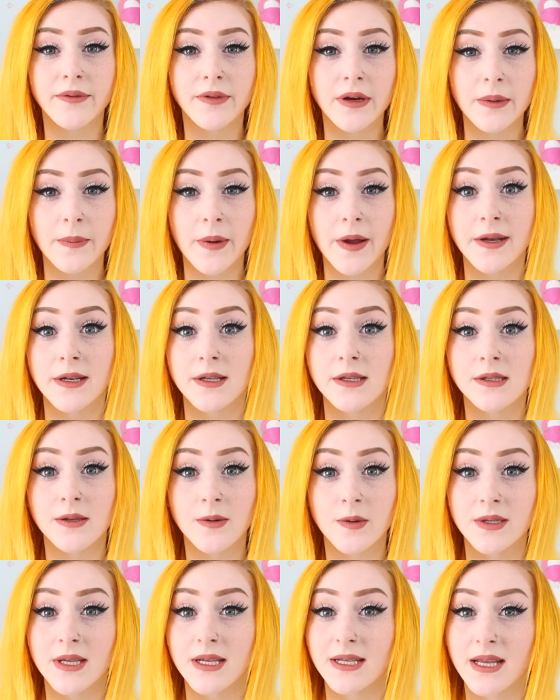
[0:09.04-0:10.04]
everyone!
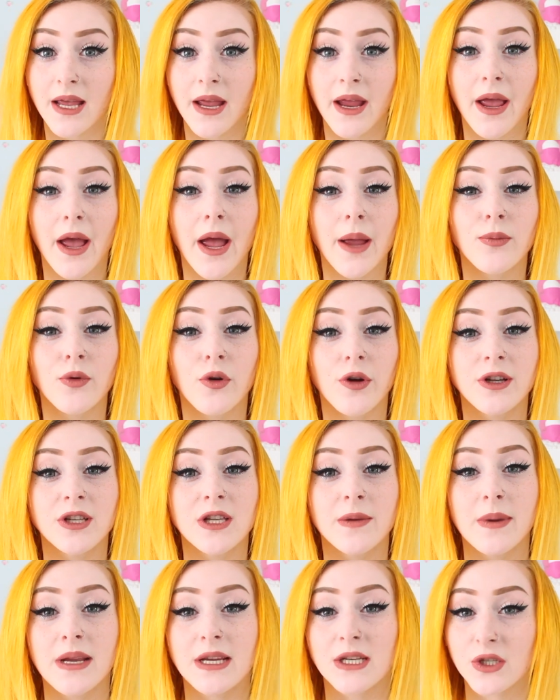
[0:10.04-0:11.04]
So today I'm going
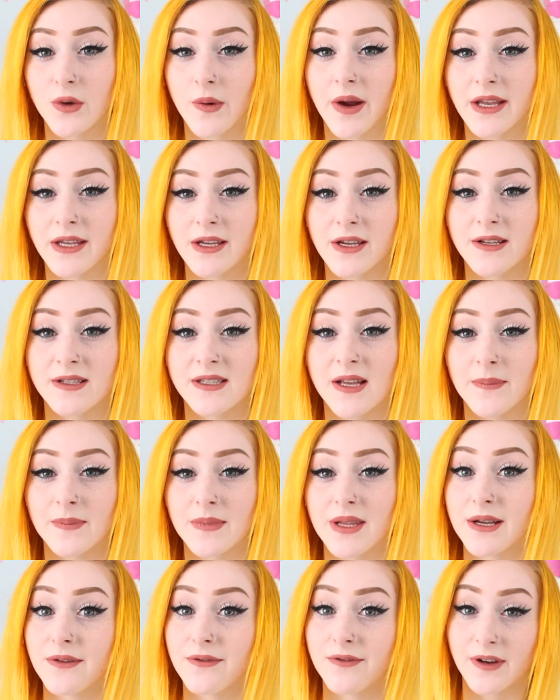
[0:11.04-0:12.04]
to be showing you
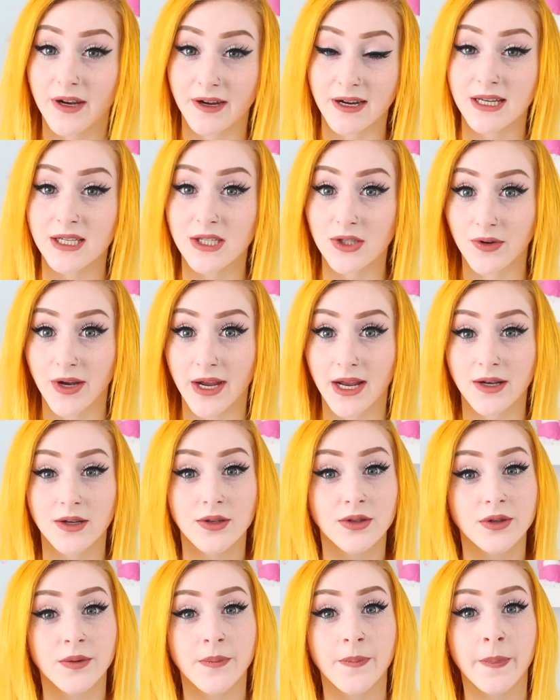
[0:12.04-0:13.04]
something very
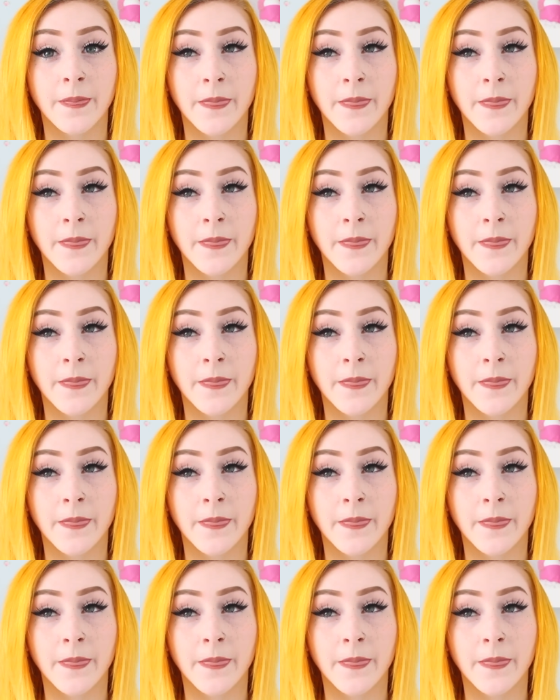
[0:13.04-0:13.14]
strange.